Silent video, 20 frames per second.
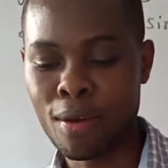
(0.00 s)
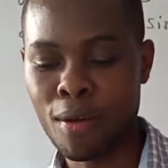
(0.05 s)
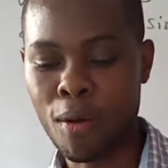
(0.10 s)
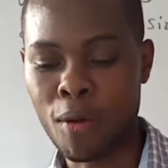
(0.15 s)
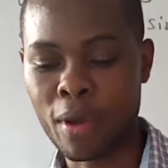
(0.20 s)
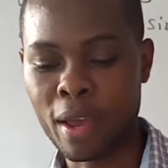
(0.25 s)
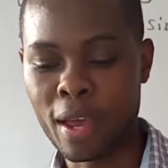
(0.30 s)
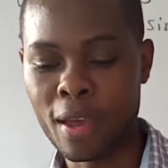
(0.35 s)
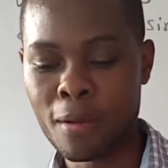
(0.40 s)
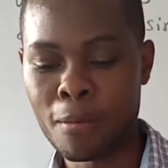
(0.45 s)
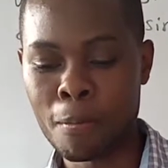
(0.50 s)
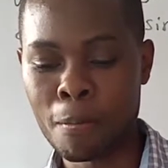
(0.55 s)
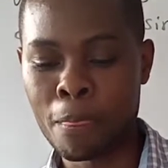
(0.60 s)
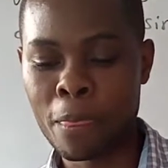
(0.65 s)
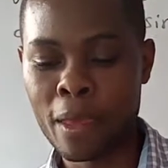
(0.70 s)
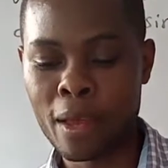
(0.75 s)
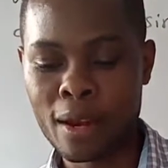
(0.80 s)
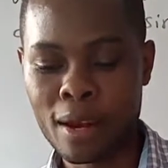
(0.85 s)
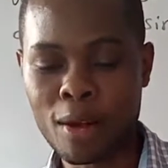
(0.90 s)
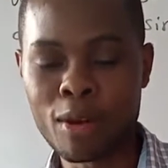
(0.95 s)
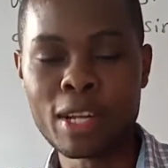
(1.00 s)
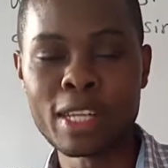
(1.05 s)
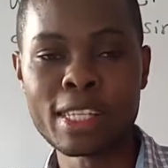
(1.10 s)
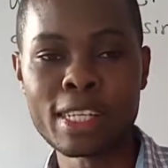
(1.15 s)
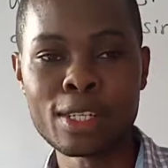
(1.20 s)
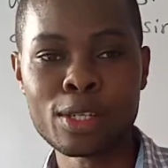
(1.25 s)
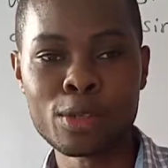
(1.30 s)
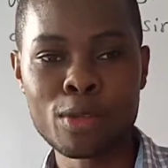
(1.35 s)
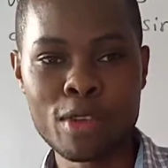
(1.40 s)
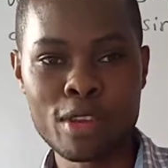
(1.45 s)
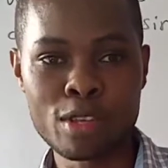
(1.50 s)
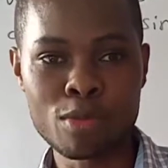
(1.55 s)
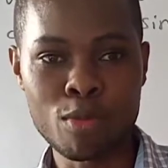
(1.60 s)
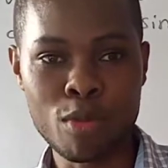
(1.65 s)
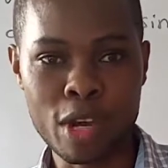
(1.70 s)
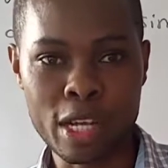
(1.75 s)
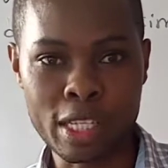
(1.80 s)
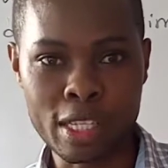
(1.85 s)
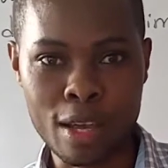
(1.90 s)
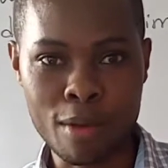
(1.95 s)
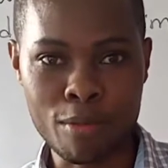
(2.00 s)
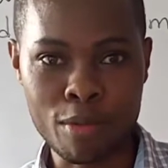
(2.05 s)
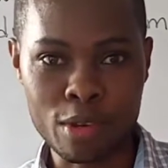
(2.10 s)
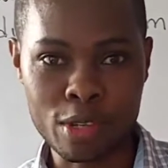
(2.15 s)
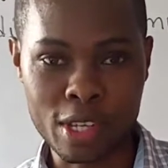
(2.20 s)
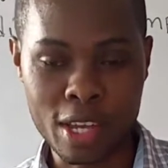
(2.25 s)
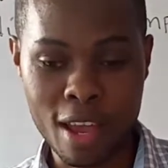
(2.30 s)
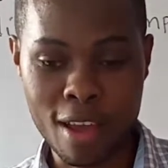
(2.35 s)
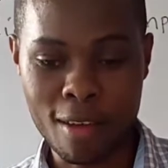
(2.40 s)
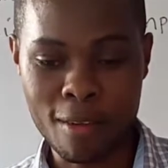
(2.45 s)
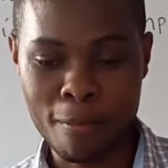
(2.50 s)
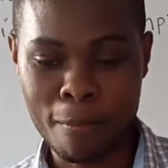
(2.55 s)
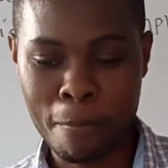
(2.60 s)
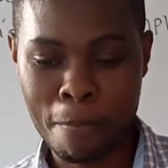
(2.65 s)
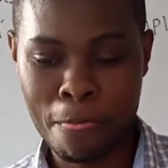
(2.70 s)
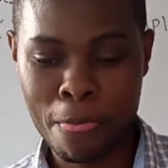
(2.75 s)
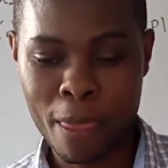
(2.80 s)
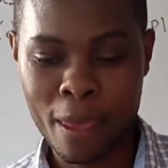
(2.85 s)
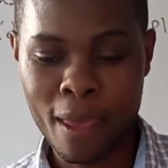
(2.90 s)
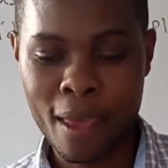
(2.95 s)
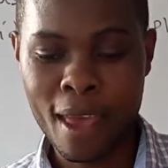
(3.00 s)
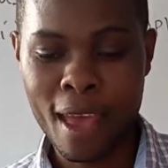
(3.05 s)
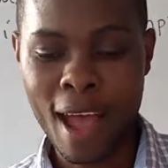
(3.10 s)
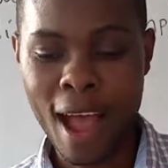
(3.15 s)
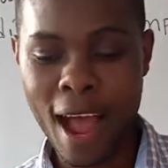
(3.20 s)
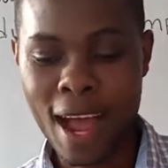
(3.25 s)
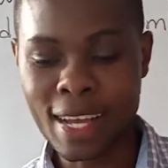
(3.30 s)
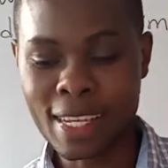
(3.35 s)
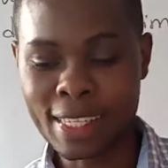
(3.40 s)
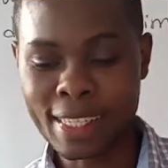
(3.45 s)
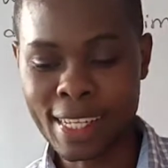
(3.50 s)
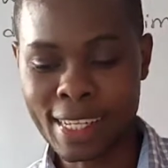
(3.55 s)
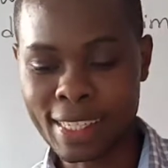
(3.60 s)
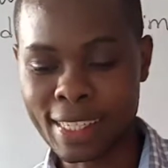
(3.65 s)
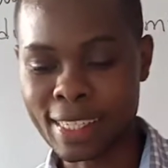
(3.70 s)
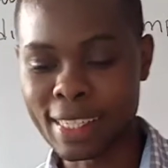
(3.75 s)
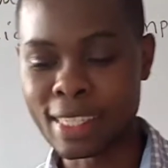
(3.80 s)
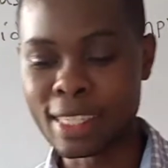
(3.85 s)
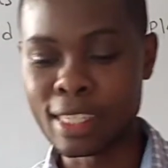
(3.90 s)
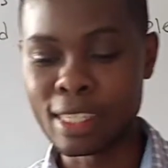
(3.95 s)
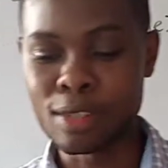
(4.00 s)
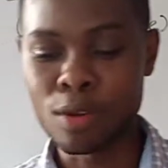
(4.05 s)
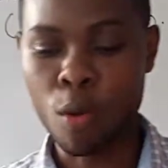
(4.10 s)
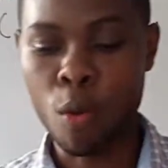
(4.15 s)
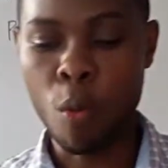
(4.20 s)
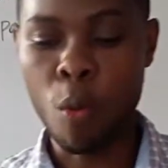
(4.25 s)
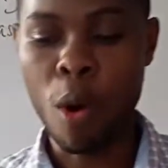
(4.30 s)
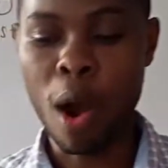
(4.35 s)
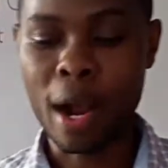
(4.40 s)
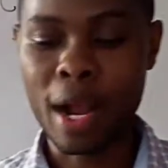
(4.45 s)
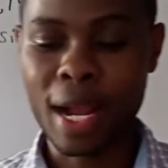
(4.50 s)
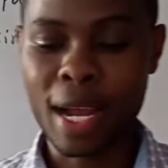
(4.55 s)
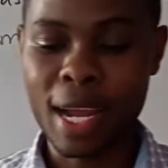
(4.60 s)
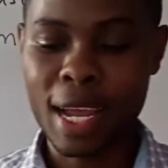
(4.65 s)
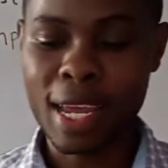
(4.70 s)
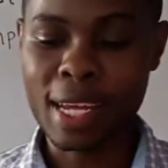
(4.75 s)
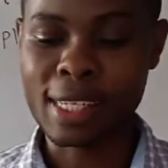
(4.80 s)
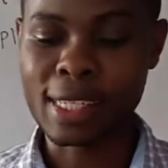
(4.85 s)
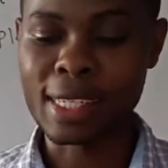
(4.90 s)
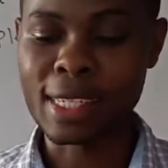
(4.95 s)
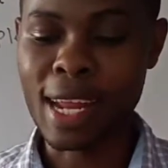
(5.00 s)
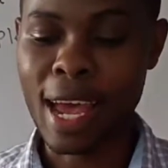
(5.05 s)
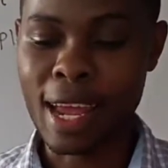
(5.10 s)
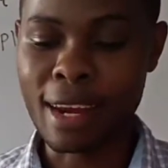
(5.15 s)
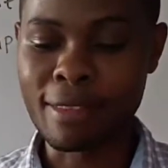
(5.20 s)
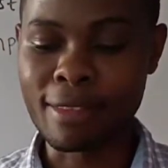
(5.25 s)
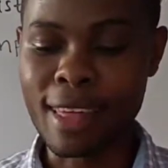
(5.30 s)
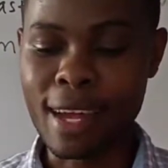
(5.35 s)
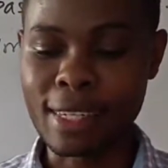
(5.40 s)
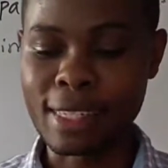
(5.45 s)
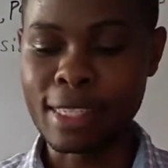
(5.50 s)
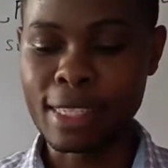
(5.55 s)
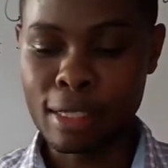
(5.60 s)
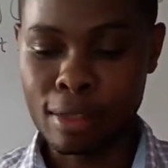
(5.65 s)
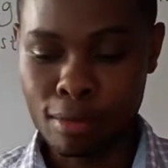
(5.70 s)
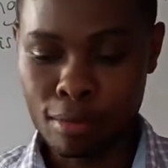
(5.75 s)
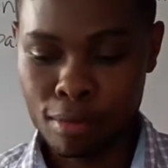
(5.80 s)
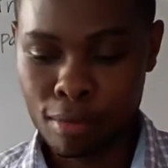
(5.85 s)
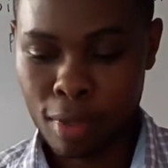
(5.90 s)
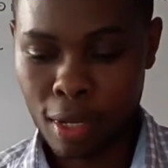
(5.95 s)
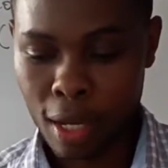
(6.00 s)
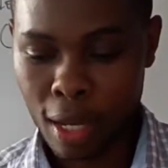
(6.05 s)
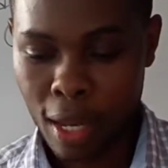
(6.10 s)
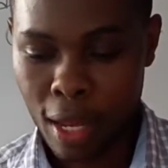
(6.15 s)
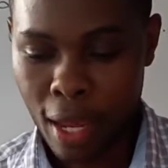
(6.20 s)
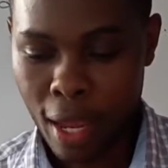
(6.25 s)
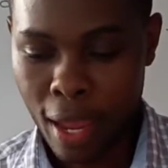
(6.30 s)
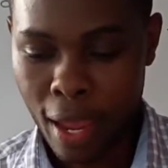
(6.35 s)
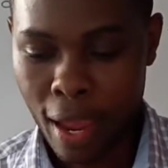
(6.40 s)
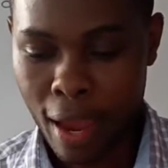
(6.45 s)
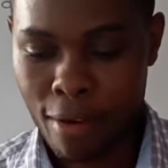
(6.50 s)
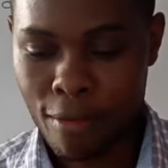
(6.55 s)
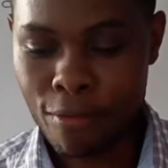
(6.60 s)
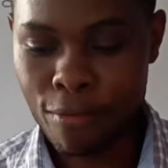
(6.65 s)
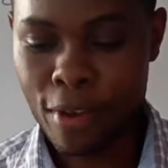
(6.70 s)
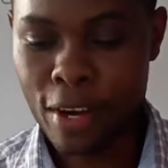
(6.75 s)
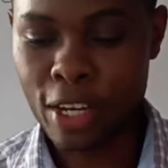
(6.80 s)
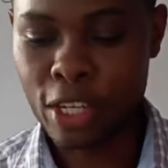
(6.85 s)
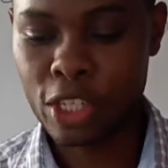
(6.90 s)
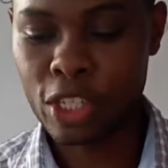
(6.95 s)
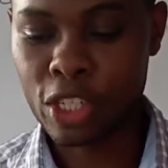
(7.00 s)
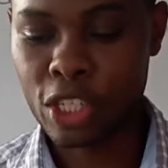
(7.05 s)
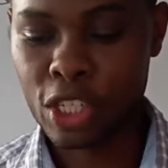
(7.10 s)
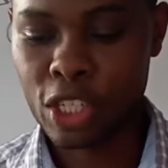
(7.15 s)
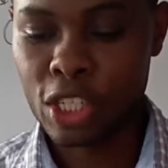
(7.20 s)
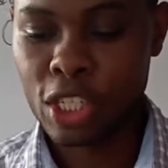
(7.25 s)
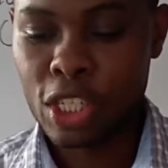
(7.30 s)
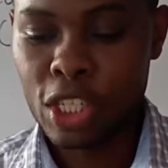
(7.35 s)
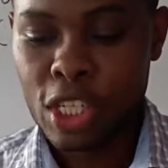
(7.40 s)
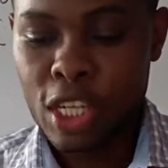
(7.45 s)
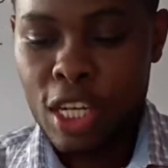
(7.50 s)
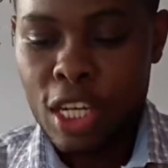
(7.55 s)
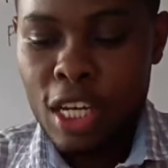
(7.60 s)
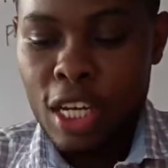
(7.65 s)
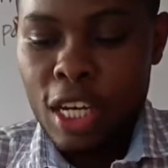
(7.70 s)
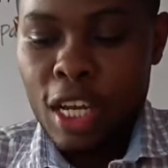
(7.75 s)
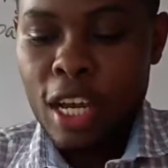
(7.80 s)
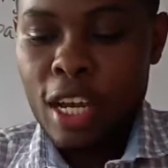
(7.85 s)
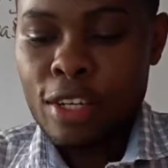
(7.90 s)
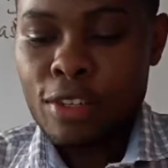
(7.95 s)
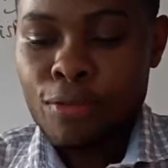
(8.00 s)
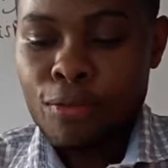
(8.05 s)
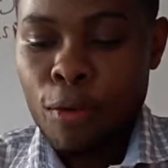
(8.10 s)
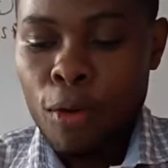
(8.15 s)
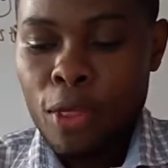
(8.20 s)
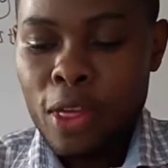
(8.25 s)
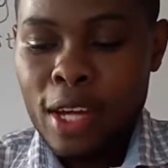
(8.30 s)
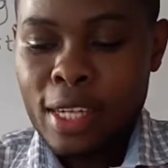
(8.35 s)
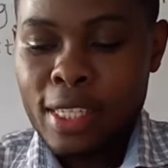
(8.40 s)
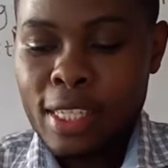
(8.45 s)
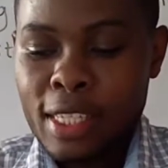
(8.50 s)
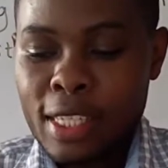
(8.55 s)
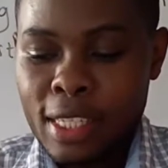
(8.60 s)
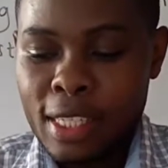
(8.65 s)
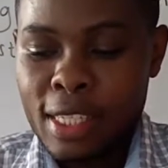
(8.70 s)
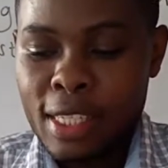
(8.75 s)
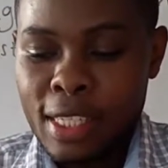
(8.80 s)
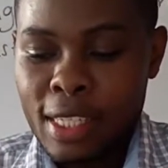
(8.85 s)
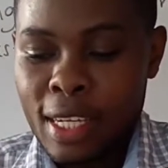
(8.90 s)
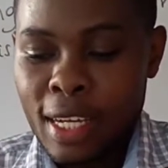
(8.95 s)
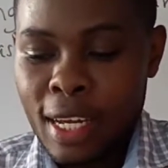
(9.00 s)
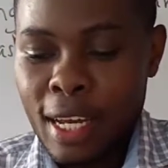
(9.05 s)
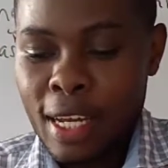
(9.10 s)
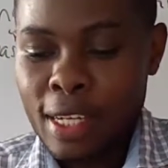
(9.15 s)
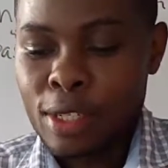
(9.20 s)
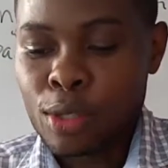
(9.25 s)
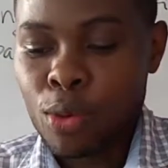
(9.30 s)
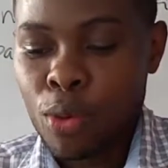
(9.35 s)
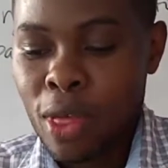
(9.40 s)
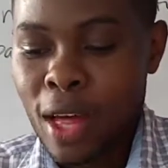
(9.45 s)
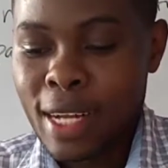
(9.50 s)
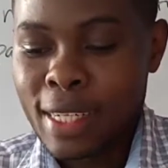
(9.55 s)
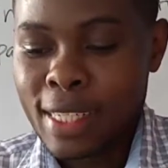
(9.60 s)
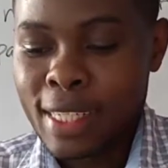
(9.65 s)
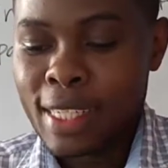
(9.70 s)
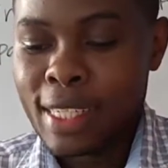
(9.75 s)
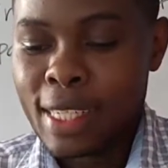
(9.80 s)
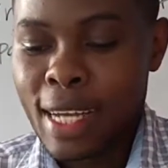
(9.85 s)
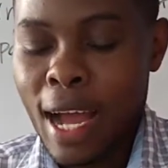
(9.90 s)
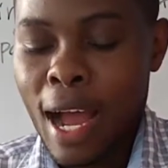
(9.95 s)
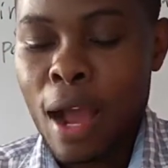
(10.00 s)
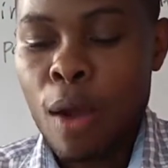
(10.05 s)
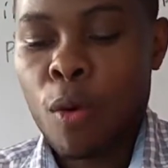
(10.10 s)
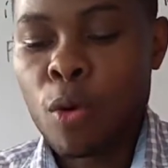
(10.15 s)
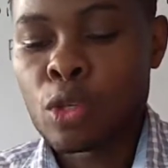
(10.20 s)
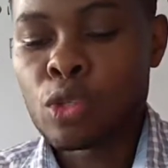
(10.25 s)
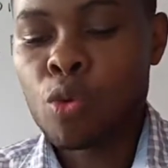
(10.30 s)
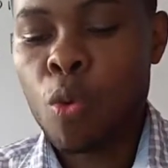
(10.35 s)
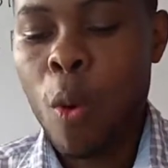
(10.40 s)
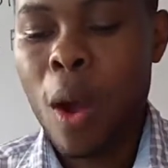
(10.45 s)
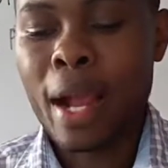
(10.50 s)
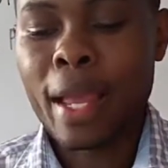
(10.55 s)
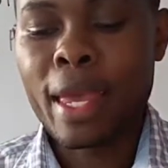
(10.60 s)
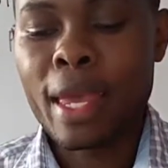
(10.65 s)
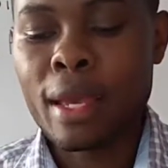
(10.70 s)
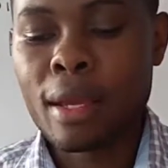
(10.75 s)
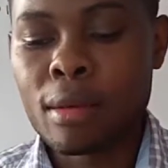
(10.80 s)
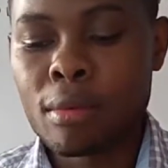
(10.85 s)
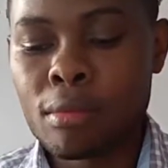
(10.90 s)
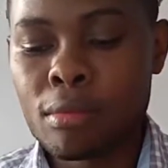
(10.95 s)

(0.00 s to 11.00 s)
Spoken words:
Okay? Now listen to these more examples here. I started work at 9:30 and finished at 4:30. At 2:30, I was working.